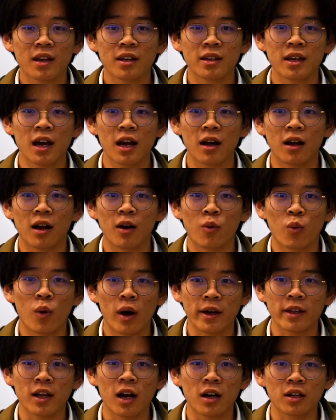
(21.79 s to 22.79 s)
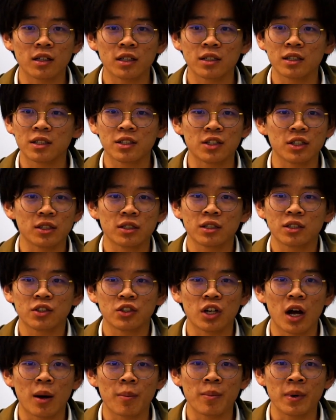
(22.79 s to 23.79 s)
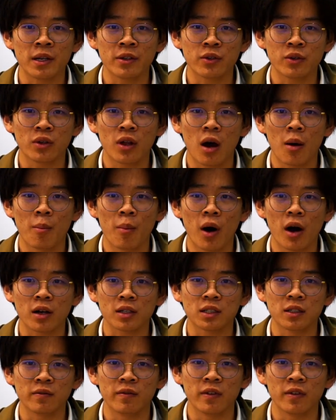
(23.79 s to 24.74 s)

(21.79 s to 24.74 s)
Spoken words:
yeah, why not just jump into the unboxing